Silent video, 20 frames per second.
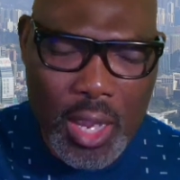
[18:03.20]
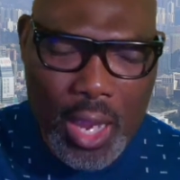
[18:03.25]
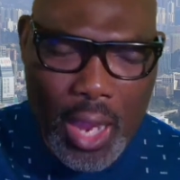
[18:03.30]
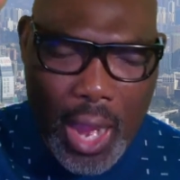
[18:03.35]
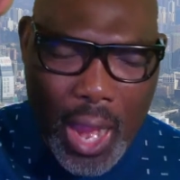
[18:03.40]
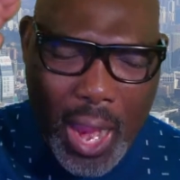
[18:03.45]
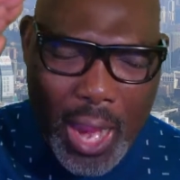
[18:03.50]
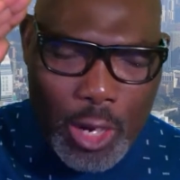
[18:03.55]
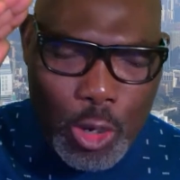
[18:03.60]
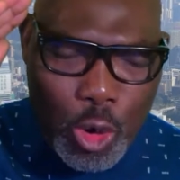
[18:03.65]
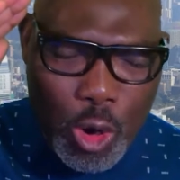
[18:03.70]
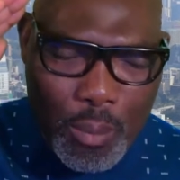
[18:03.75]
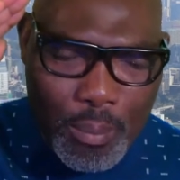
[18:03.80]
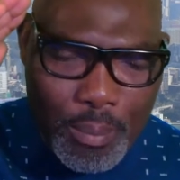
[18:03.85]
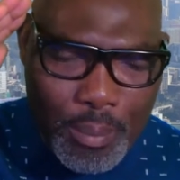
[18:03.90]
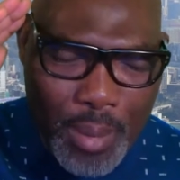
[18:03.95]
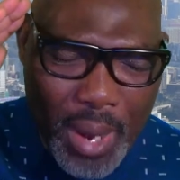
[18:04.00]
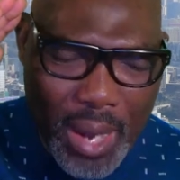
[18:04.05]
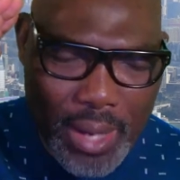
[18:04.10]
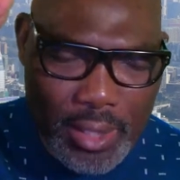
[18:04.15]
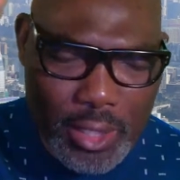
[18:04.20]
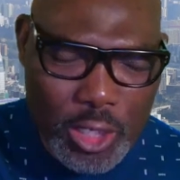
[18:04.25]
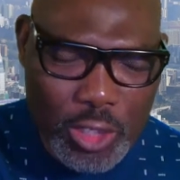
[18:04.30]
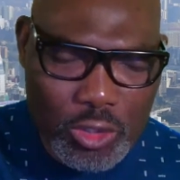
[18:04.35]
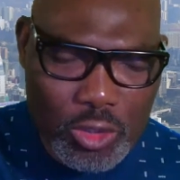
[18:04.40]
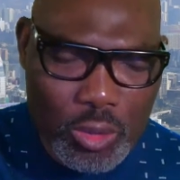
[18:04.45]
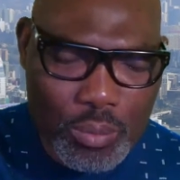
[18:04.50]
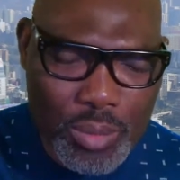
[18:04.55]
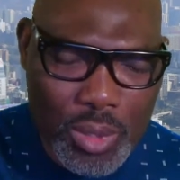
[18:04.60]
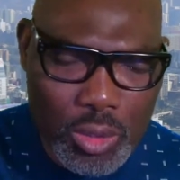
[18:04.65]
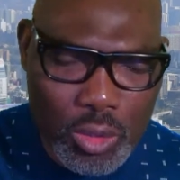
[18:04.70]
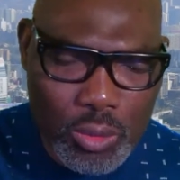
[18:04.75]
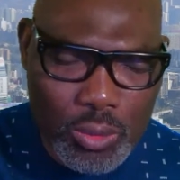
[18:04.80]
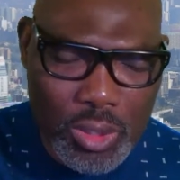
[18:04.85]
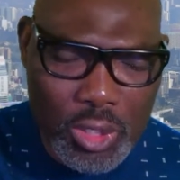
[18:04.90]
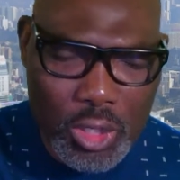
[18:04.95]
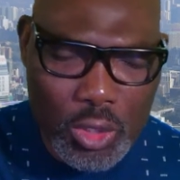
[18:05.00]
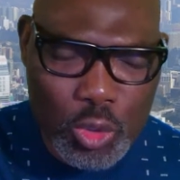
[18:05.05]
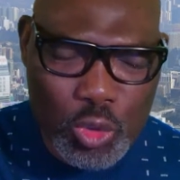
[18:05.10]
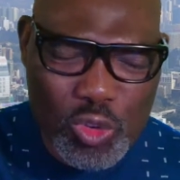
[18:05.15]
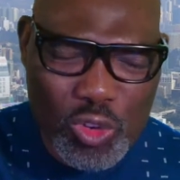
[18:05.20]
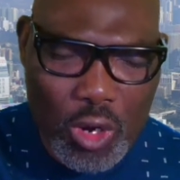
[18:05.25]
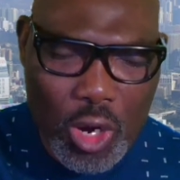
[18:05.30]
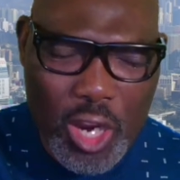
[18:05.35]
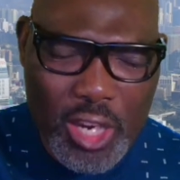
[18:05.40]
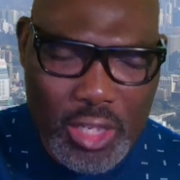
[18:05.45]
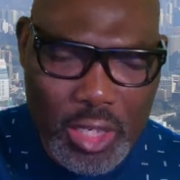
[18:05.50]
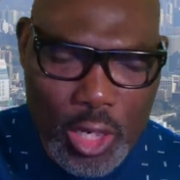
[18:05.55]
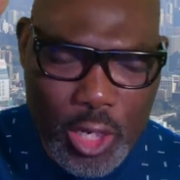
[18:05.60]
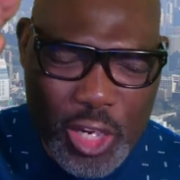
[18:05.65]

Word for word: I command it to be destroyed.